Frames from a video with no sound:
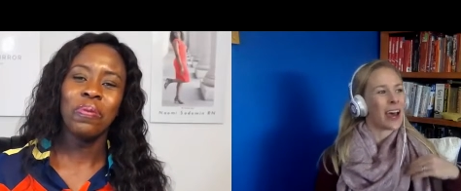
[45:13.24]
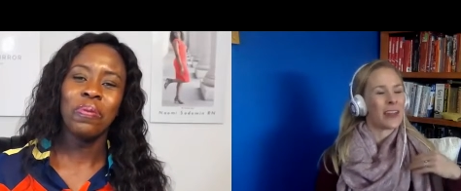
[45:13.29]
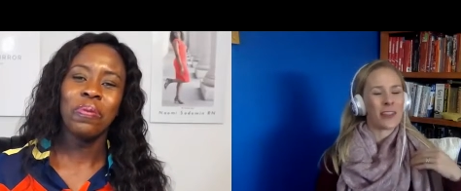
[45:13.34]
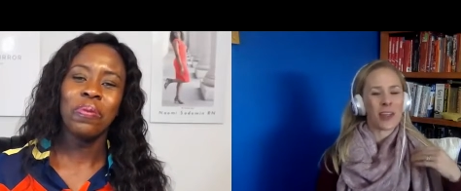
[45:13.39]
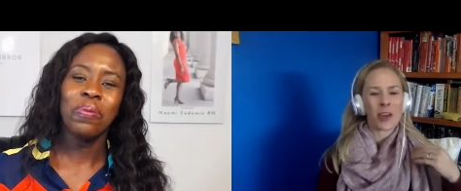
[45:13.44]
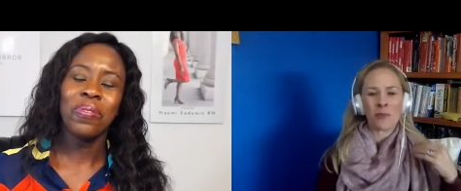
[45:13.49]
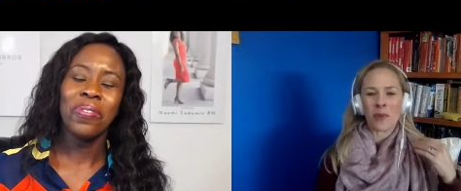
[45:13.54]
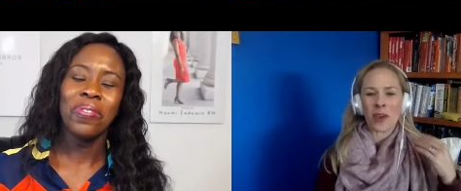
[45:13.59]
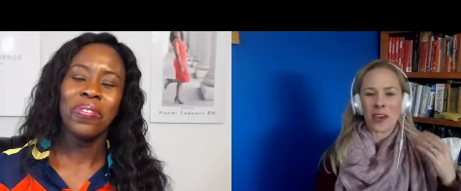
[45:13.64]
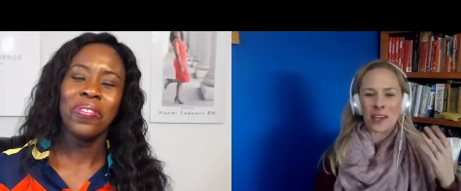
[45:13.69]
Speaker 1: and
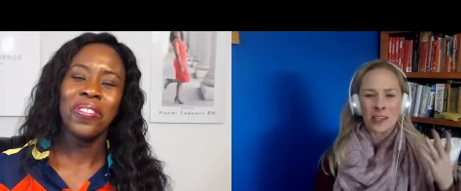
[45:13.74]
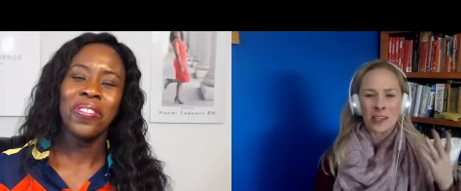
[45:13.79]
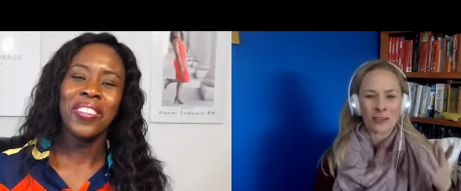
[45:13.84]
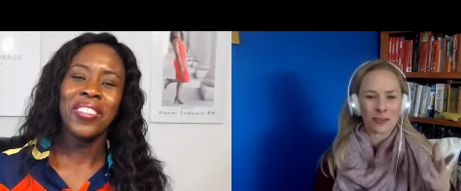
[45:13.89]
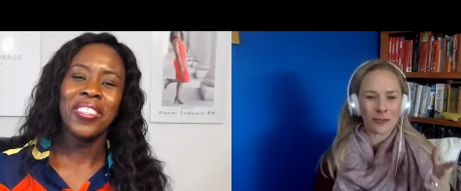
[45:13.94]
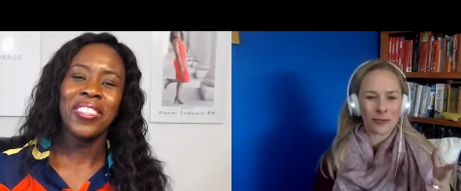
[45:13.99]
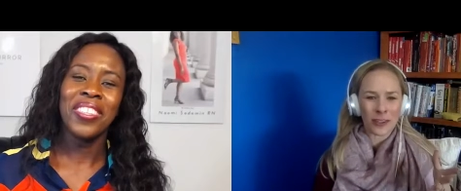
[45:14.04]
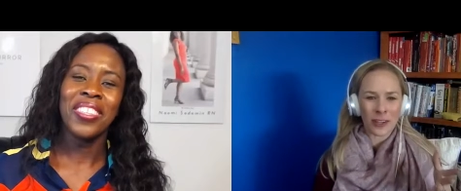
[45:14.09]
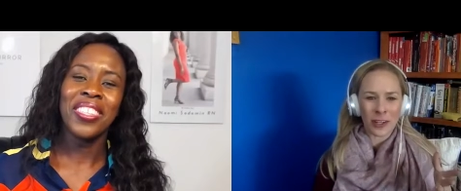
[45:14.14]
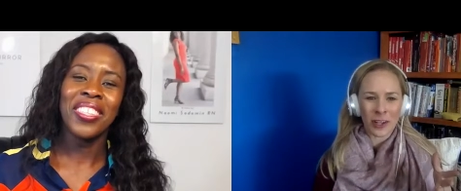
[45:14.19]
they make you
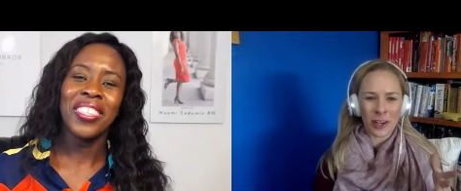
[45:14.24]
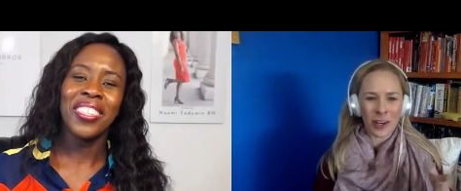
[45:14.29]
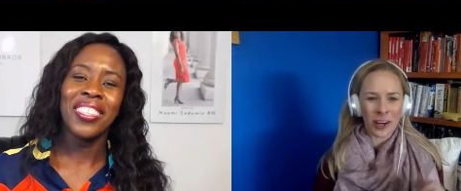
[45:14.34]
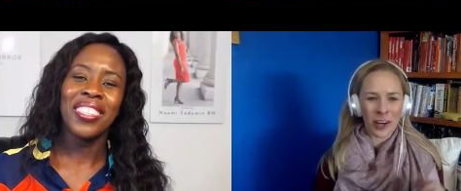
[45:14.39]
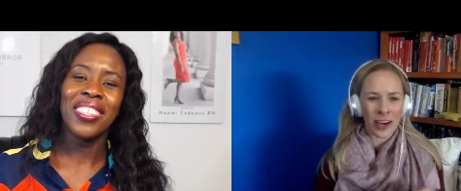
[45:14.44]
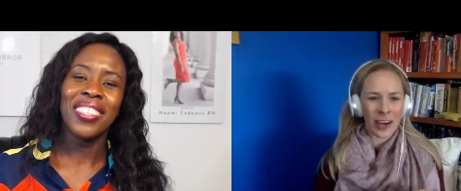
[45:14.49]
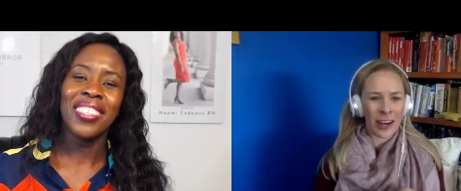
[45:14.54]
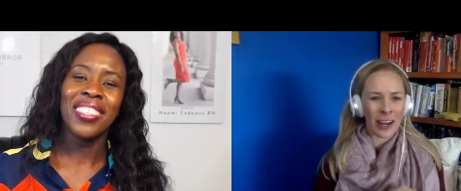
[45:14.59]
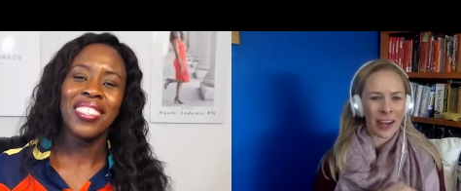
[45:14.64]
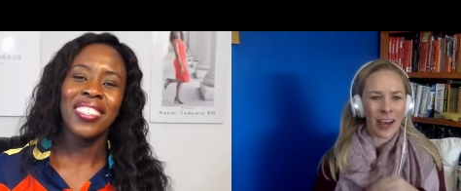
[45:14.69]
feel
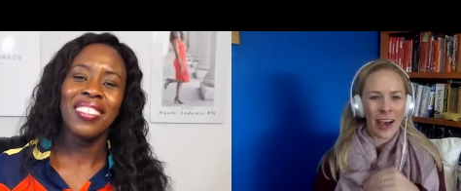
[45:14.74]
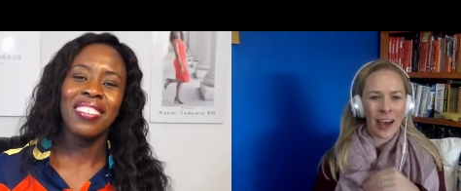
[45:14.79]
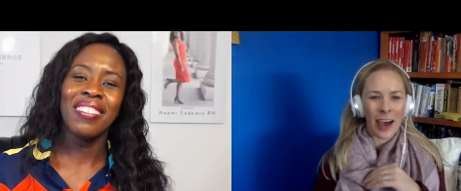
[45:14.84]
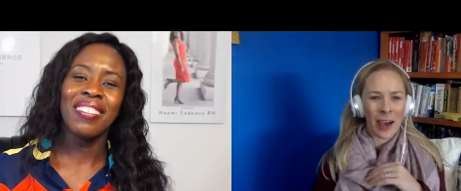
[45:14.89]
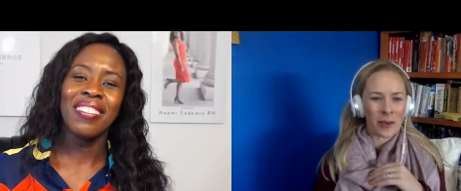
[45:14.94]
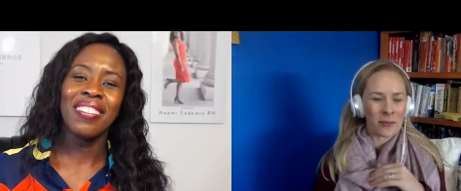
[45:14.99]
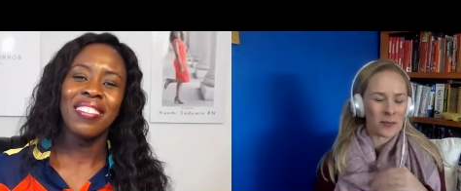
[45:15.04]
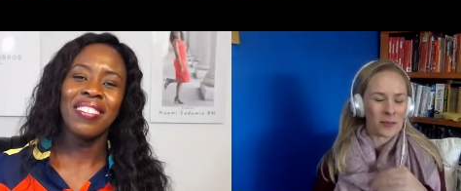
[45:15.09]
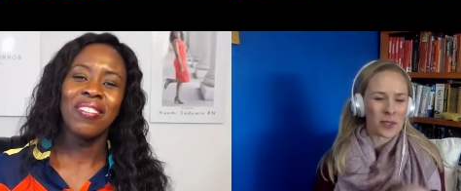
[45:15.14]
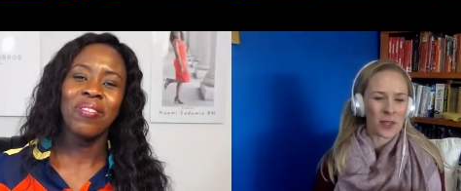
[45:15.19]
good,
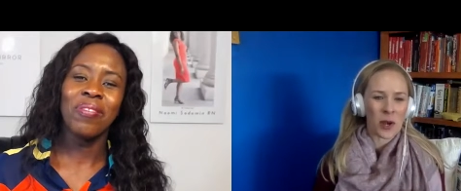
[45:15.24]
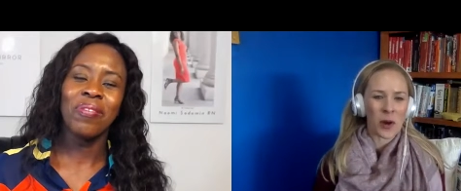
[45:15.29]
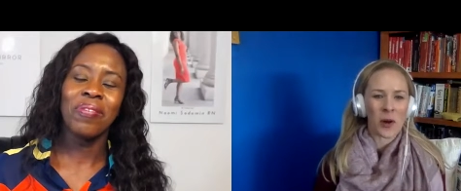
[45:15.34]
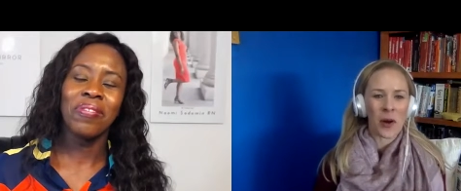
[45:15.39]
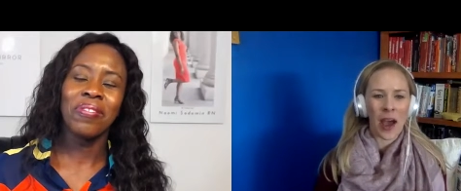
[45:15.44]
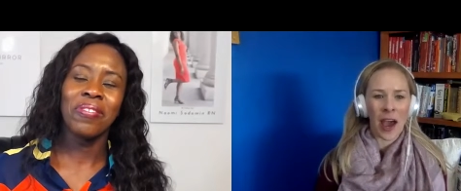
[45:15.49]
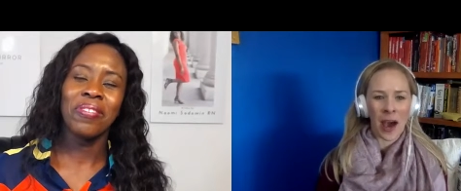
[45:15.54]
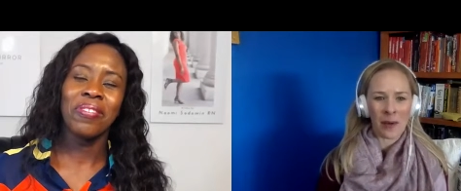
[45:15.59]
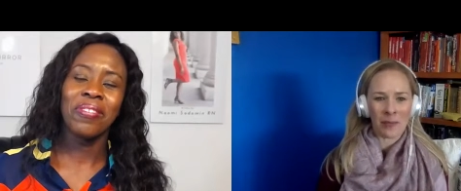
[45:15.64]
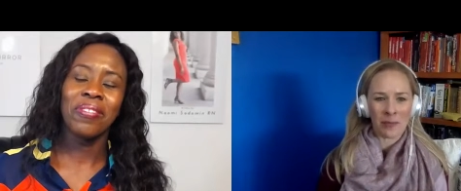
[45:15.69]
I'm so
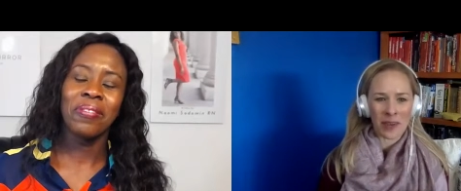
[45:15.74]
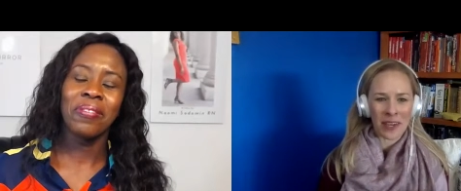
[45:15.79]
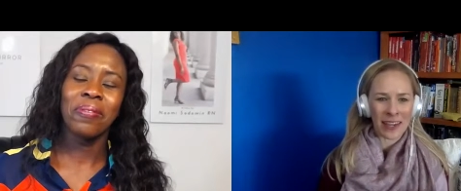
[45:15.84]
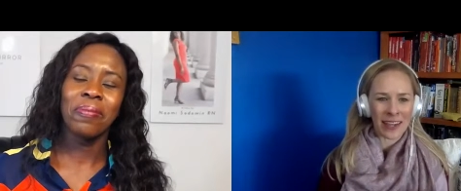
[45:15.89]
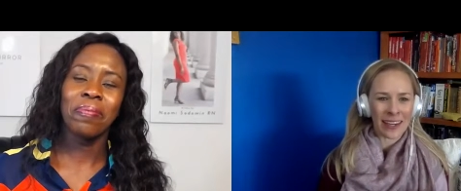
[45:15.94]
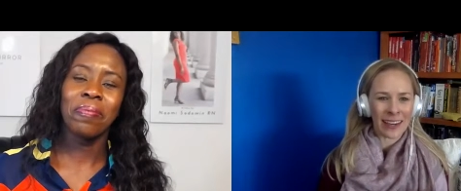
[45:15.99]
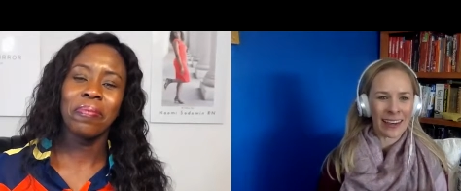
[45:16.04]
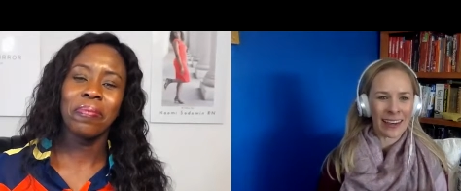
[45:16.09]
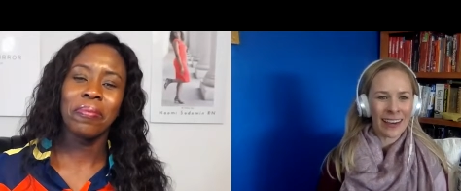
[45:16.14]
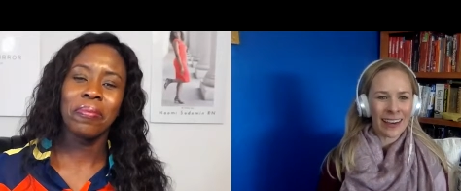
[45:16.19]

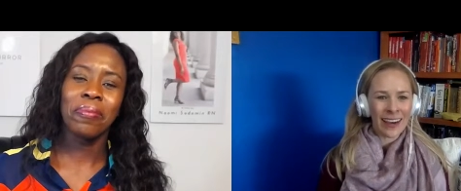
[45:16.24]
happy.